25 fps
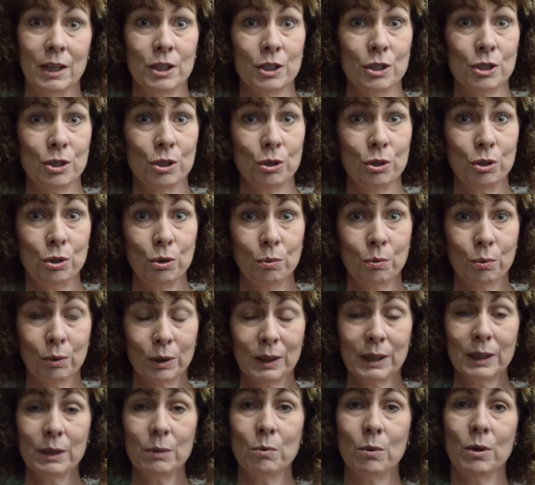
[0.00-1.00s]
So you
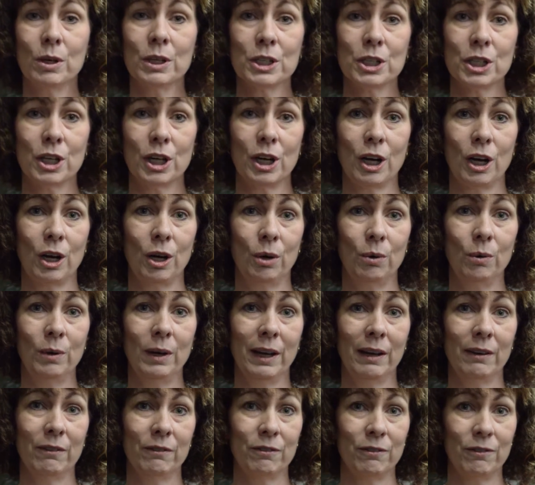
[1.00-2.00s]
really want to go
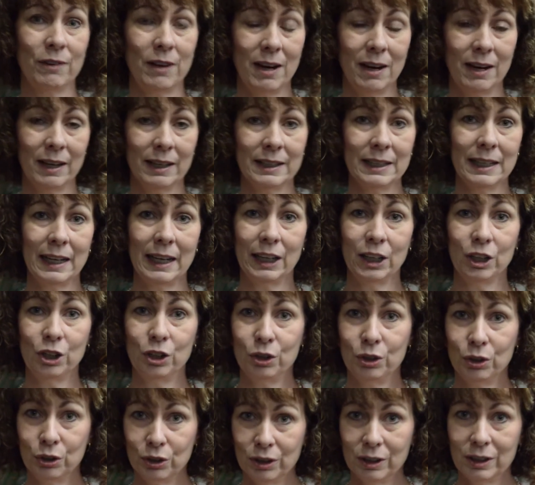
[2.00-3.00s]
and find a
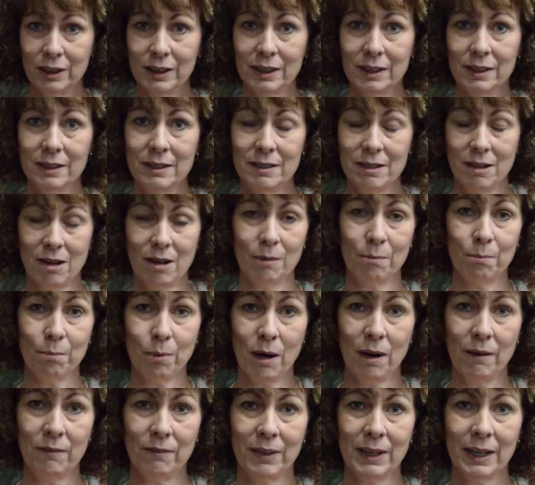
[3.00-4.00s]
good
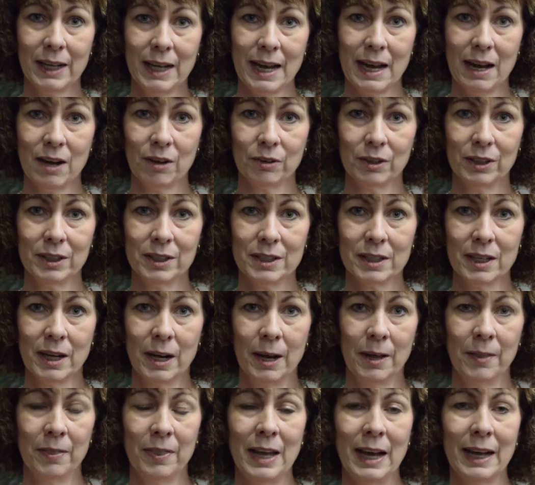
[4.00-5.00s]
nonprofit accountant
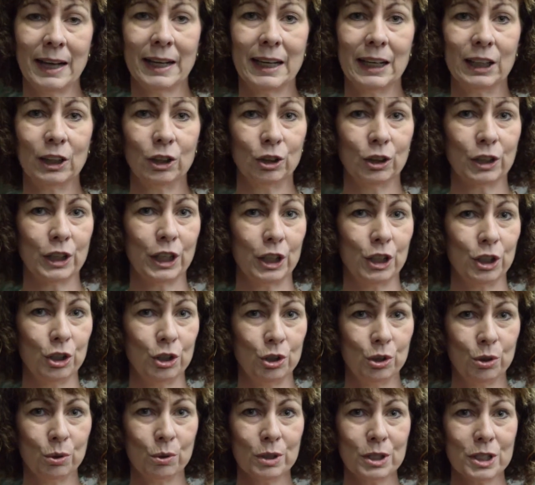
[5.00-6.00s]
that can look at
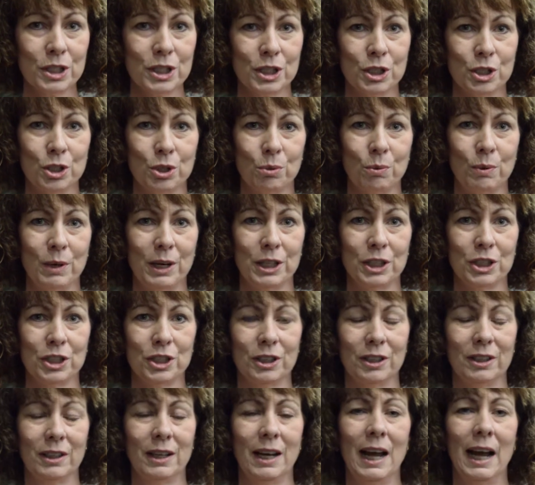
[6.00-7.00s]
your
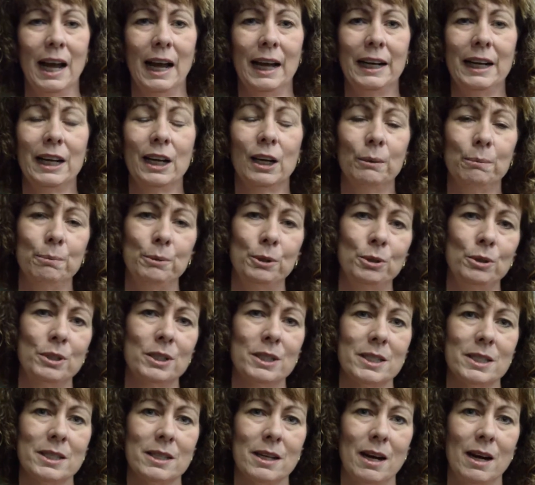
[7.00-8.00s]
situation and help you
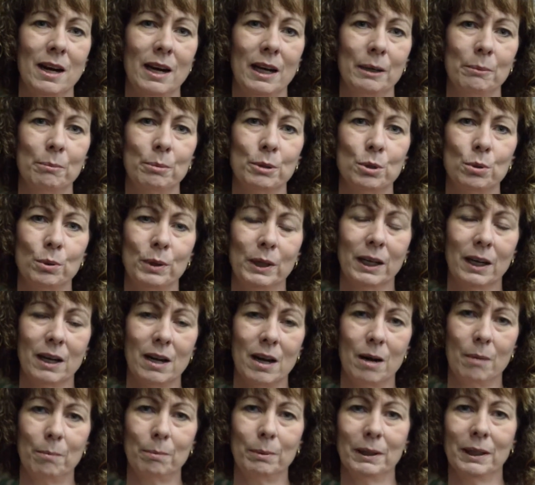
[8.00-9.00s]
decide between a
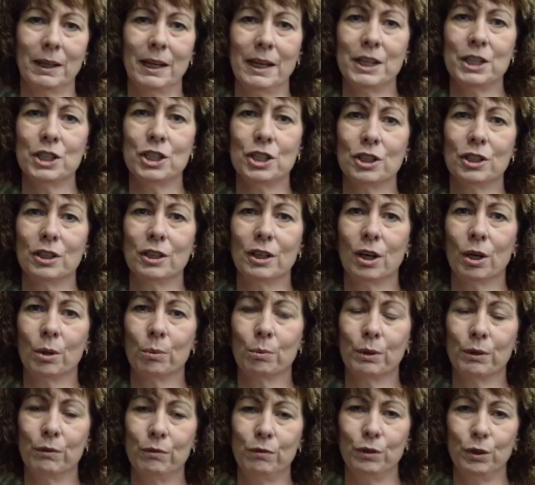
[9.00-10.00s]
compilation, a
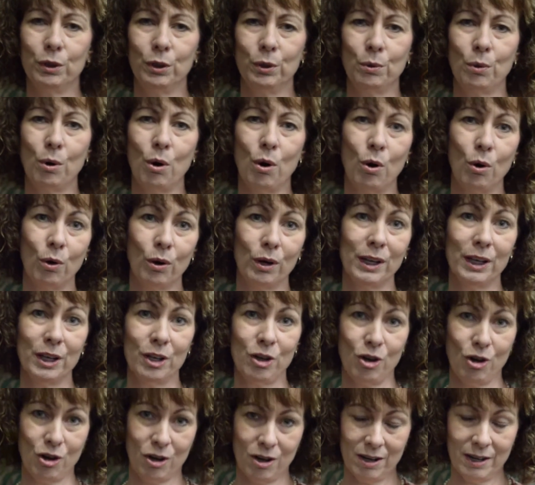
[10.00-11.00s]
review, or an
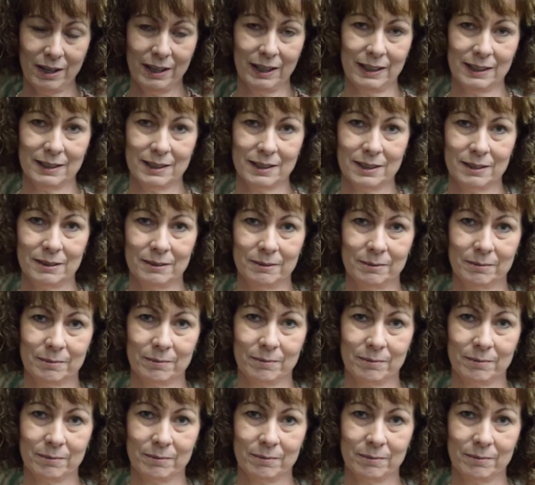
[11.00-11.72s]
audit.